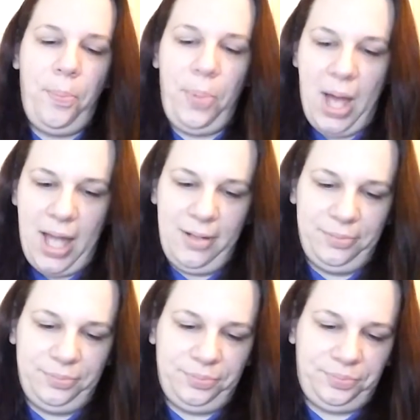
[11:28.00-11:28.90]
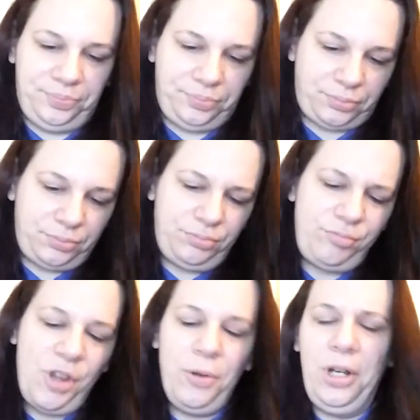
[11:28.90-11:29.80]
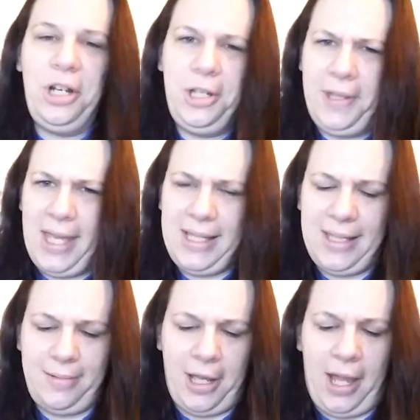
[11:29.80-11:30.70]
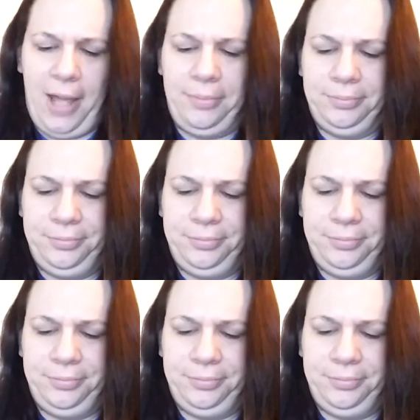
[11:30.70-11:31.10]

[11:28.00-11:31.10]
But we're going to do this. Okay.